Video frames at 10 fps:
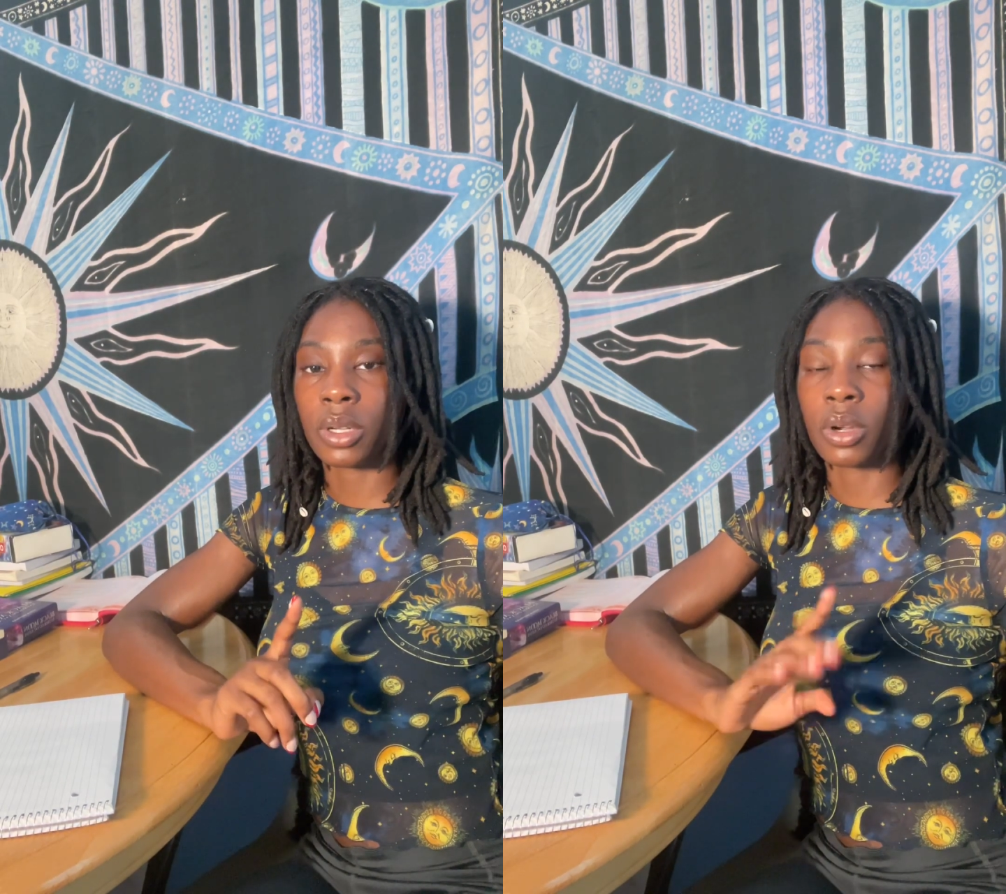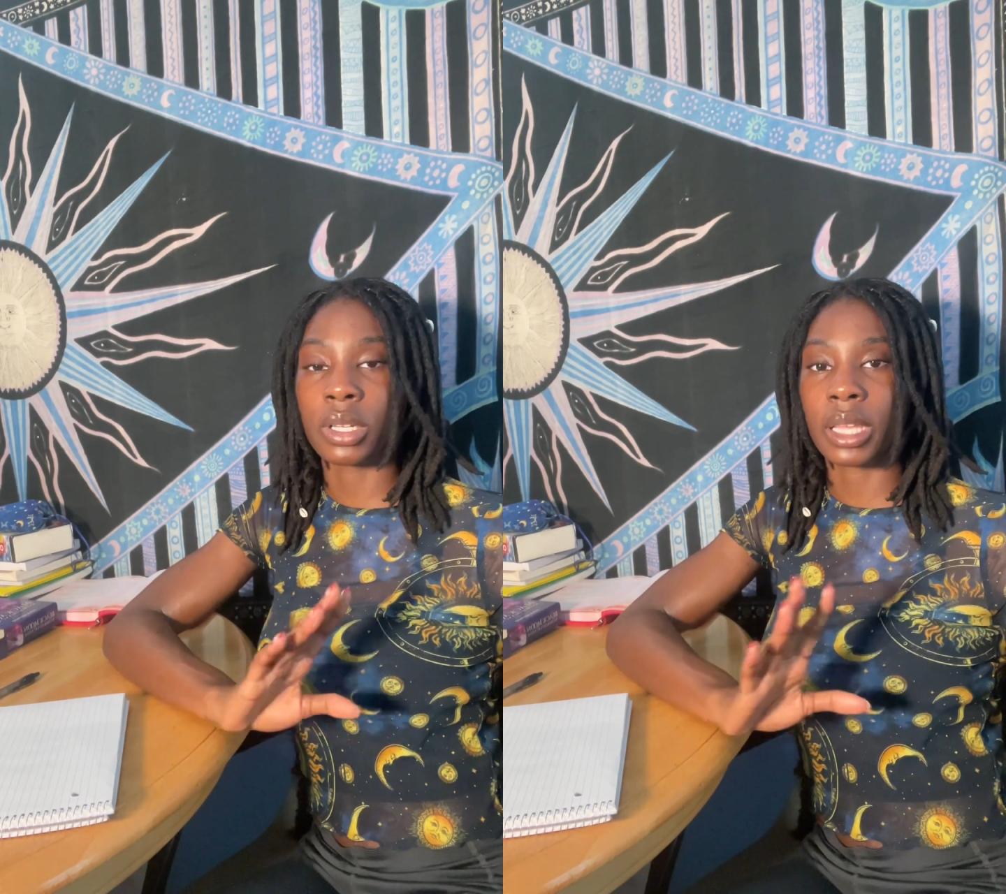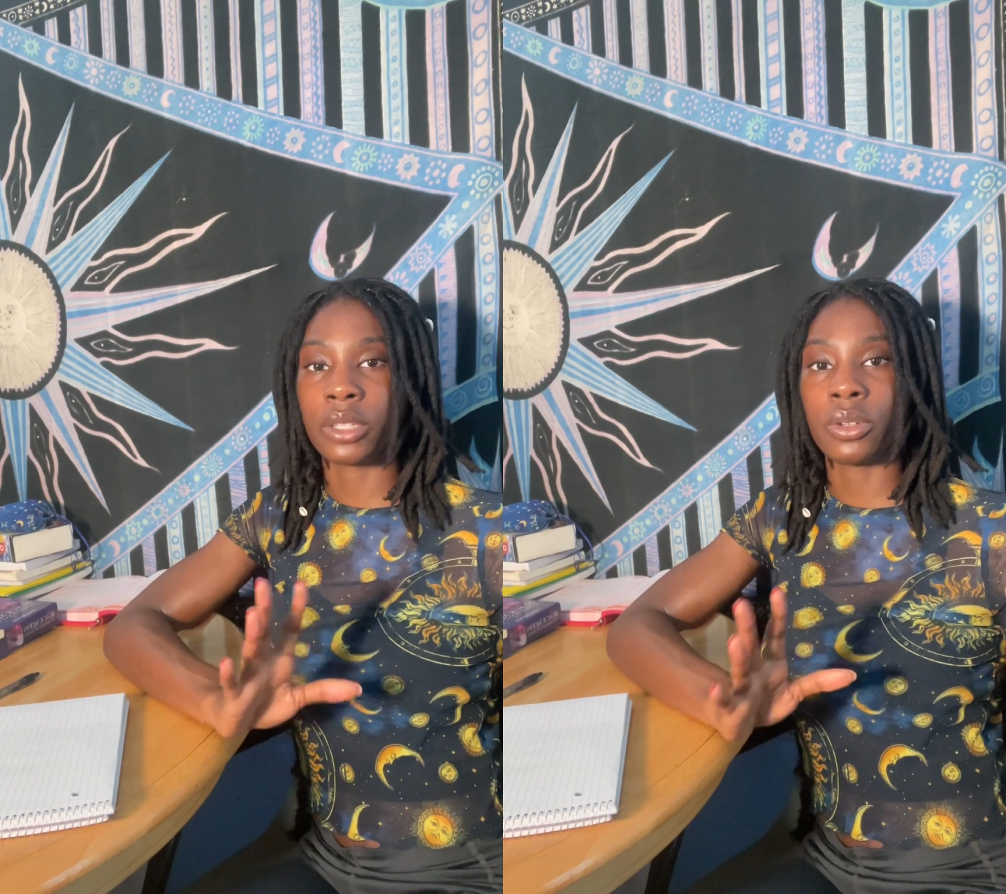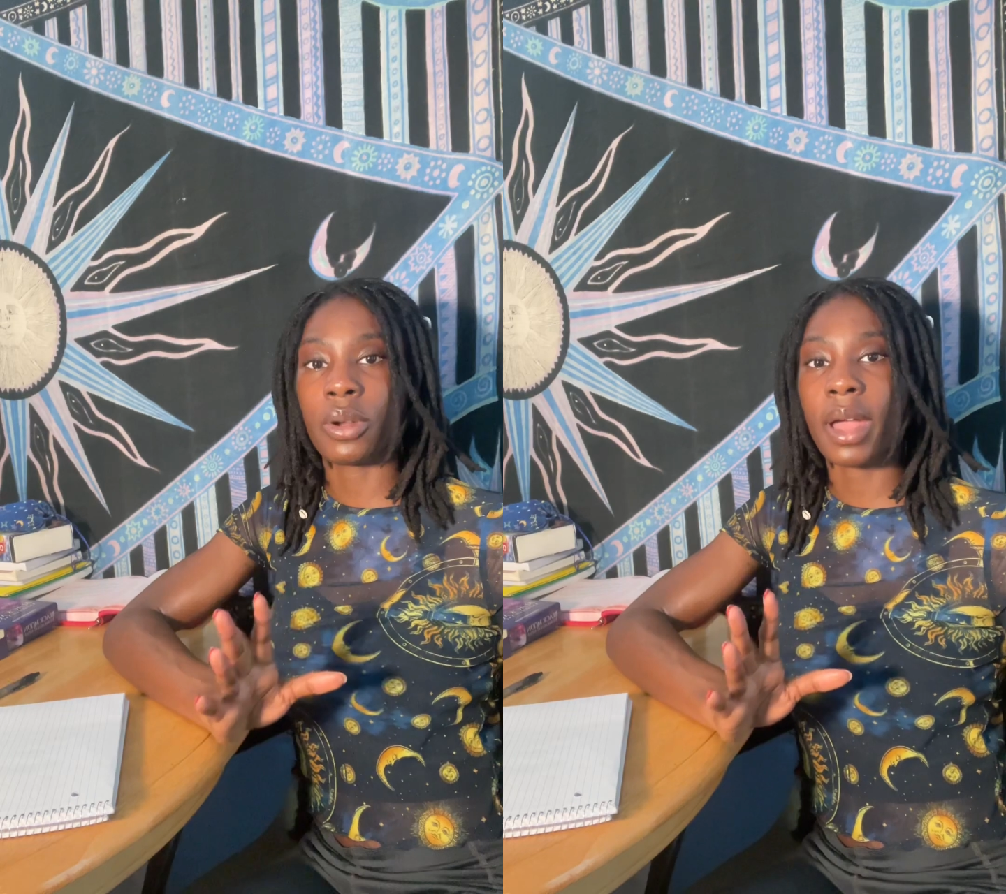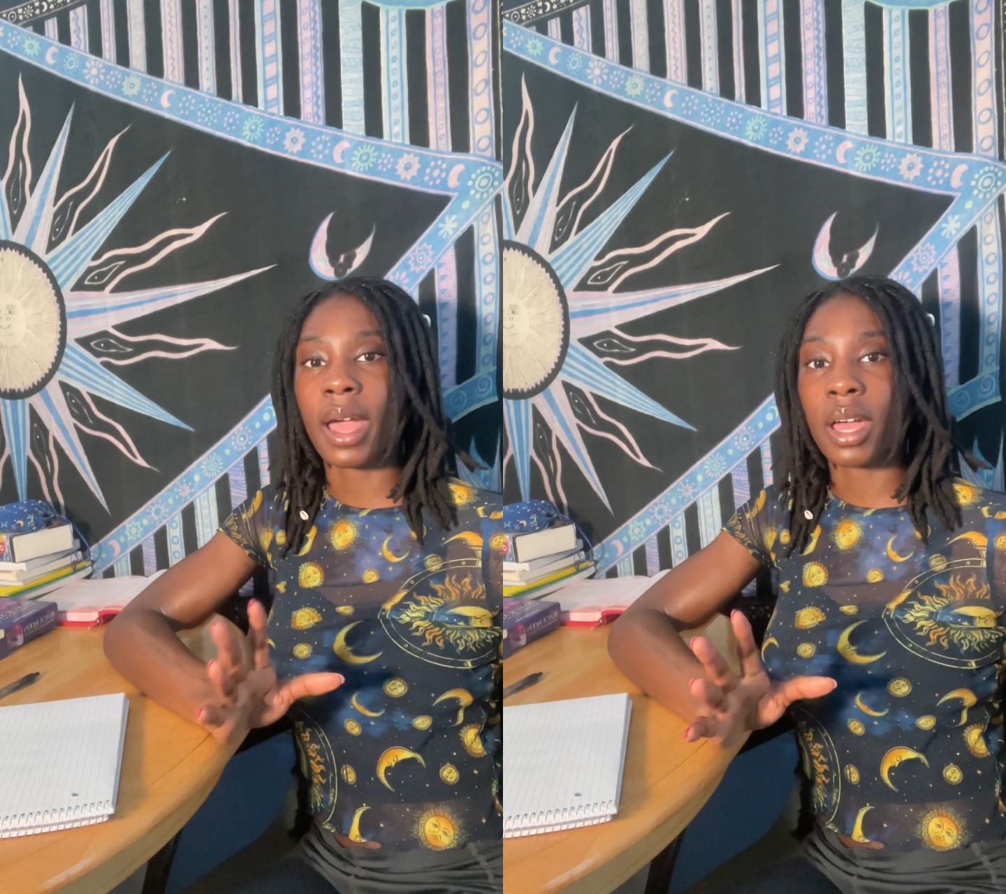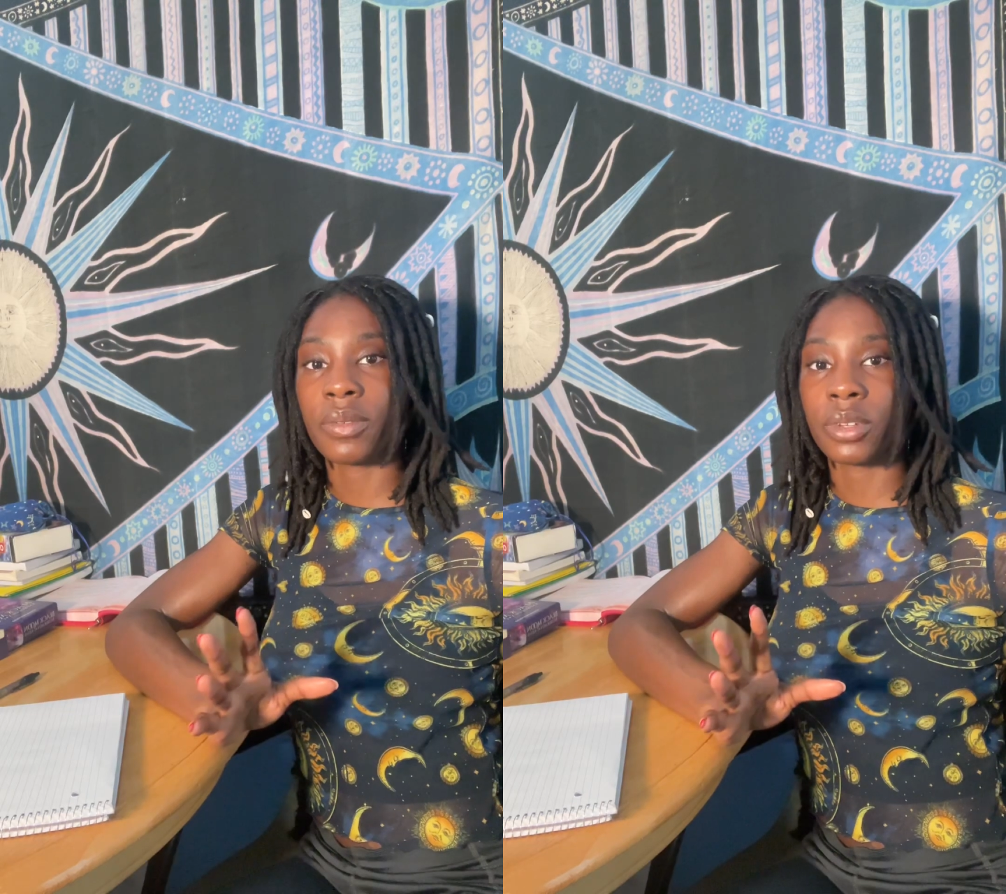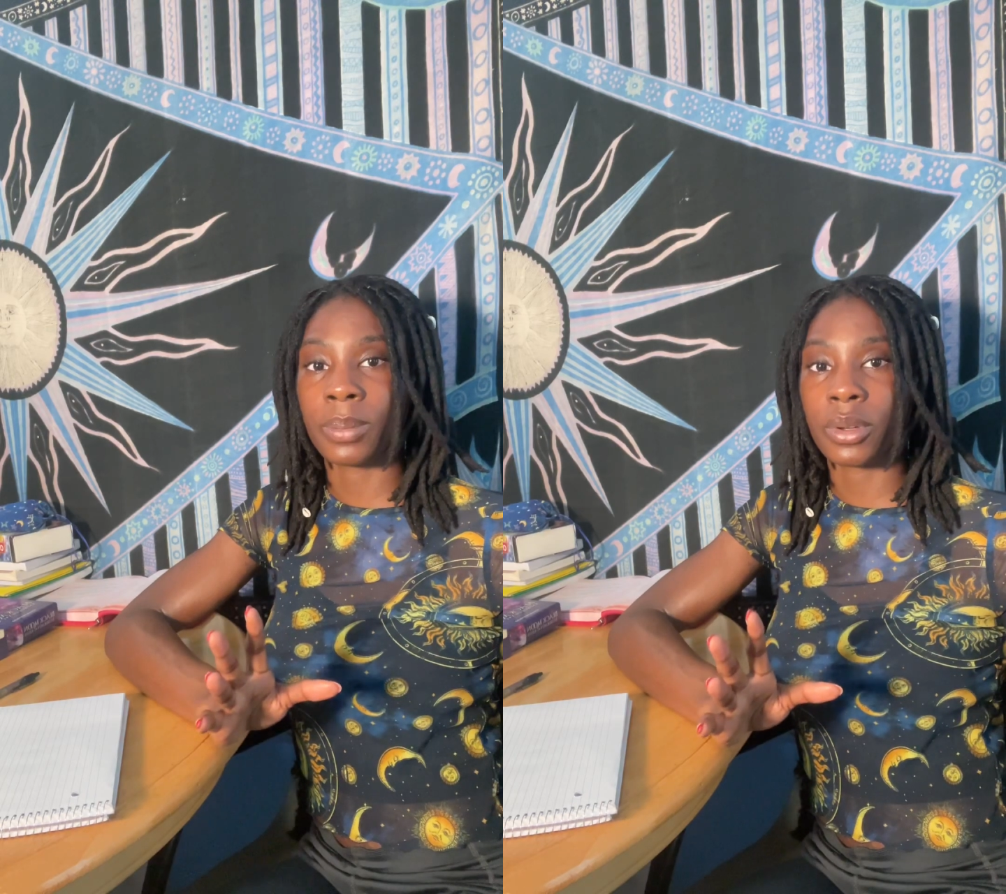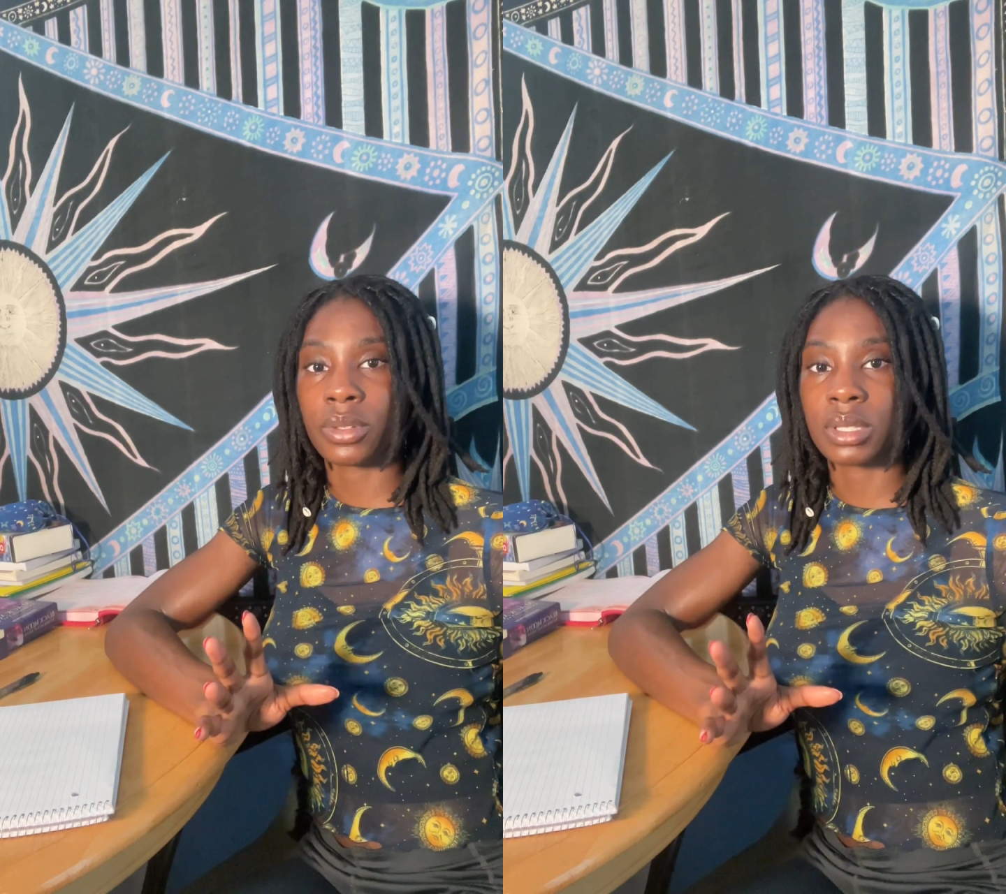or like you don't have your
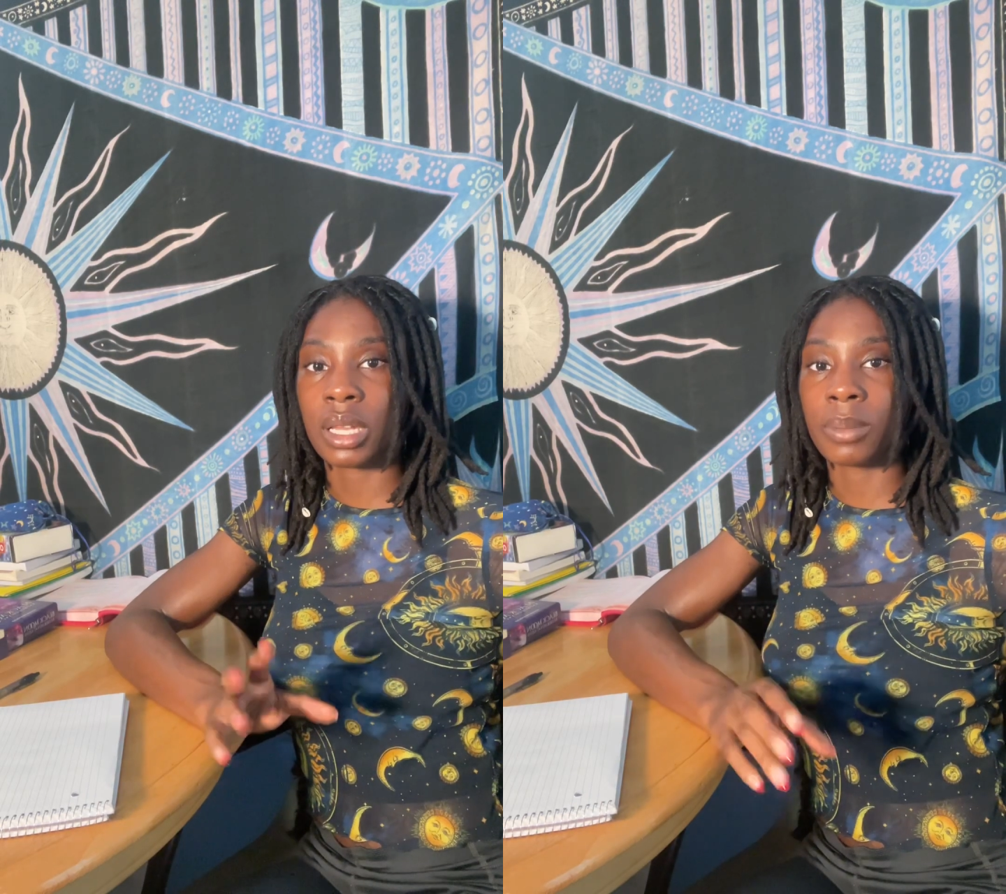birth time,